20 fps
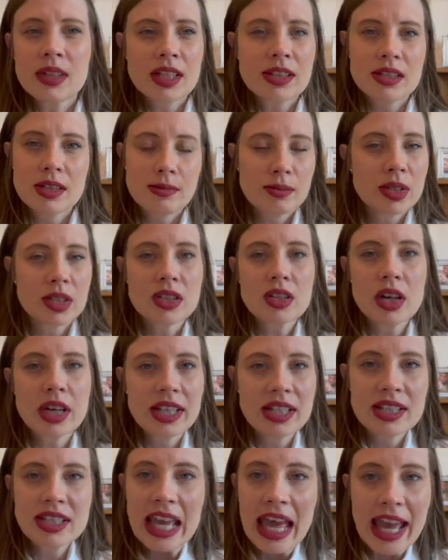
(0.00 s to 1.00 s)
someone's gone
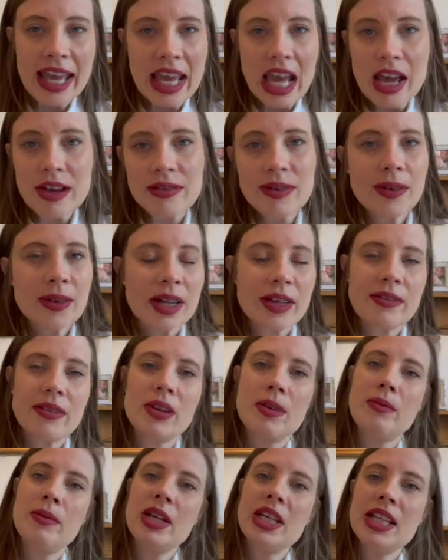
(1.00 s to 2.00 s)
into AF or whatever
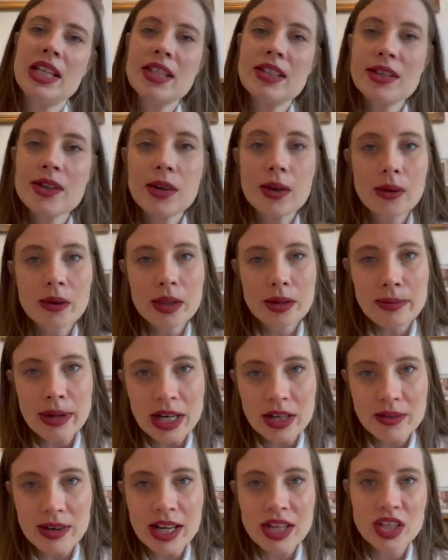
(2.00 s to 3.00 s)
and we need to call the
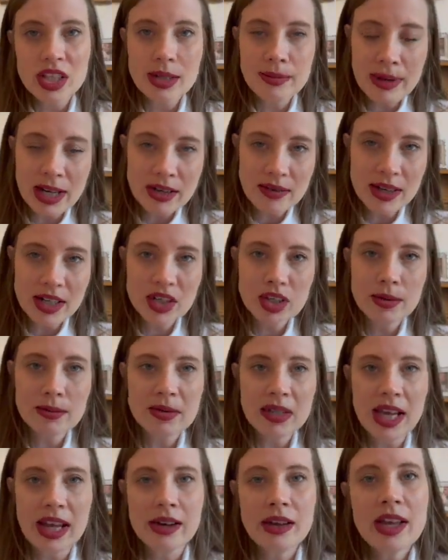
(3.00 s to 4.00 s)
MedReg and the MedReg
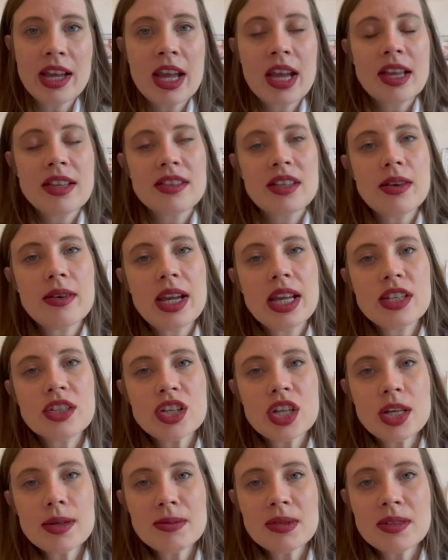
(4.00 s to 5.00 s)
comes out. So in
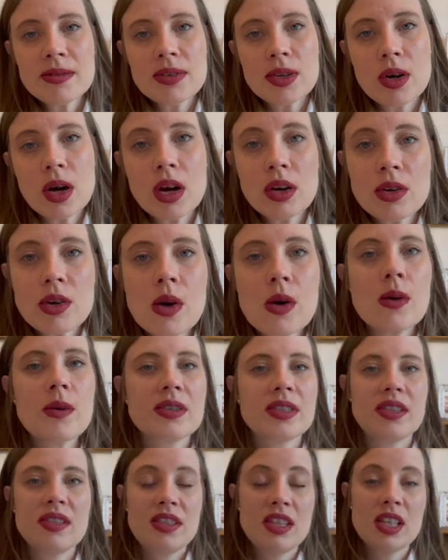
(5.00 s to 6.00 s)
terms of your
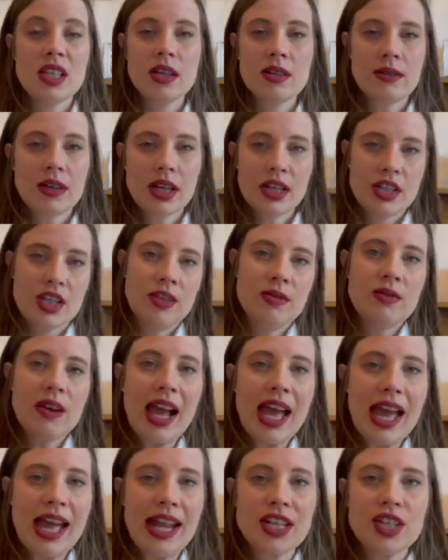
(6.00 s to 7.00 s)
on-calls as the urology
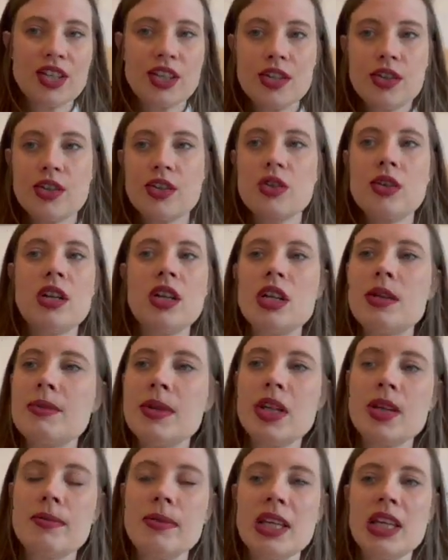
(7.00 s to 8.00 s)
reg, you should only be
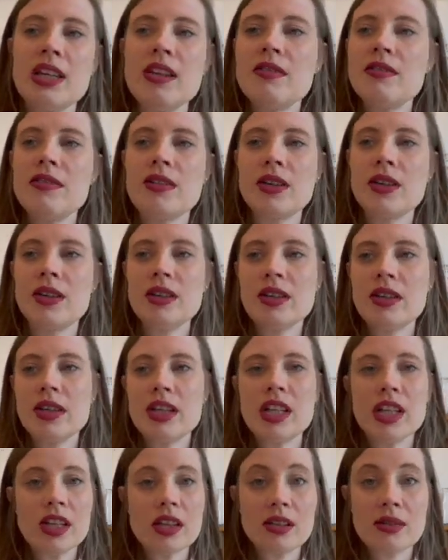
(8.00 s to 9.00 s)
coming in for,
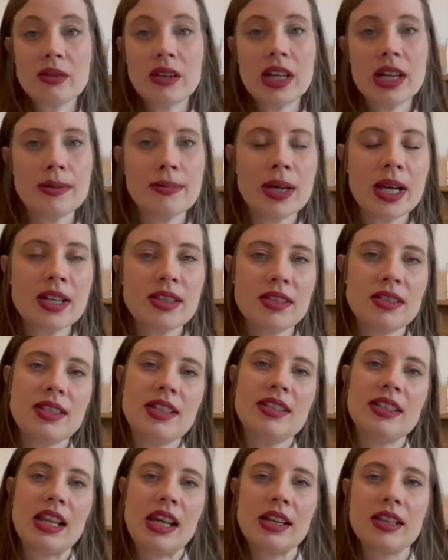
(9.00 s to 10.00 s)
you know, the real
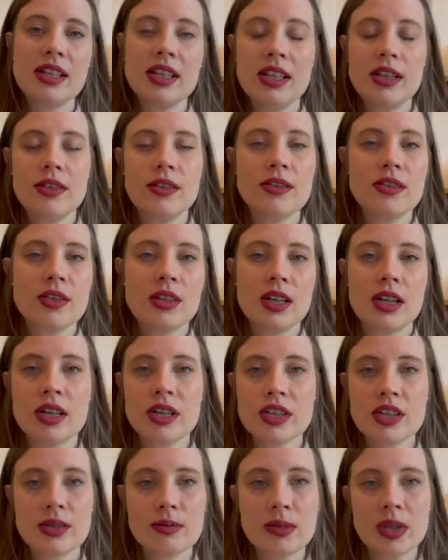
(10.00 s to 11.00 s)
emergencies like, you know, you
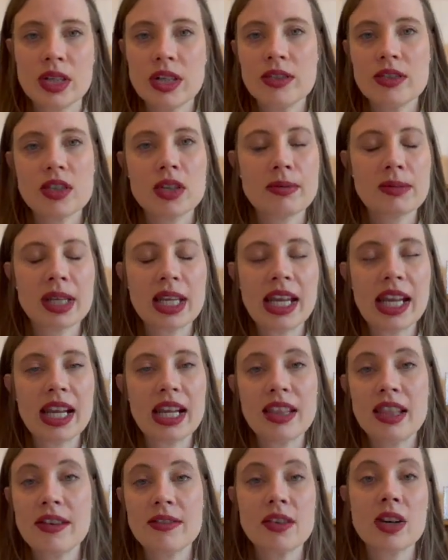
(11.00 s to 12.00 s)
triage someone who's coming in
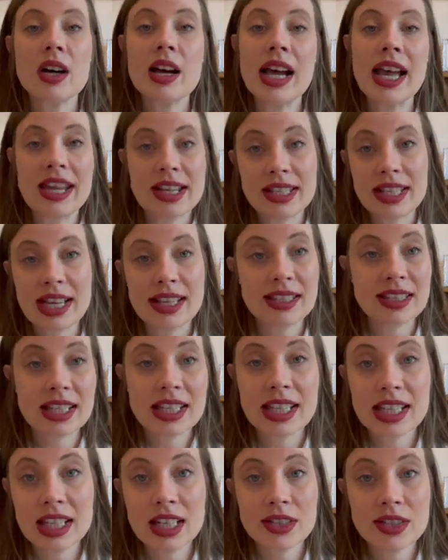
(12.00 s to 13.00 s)
and they've got a
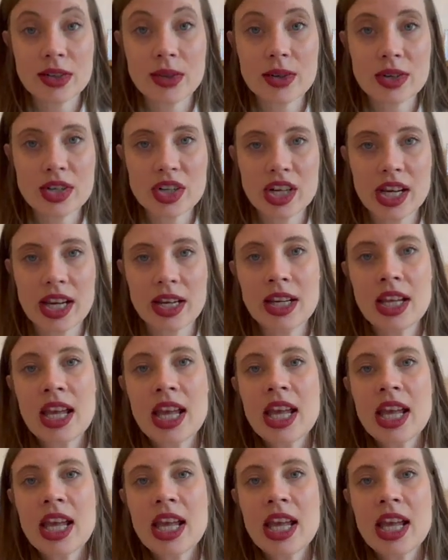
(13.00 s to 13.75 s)
testicular torsion.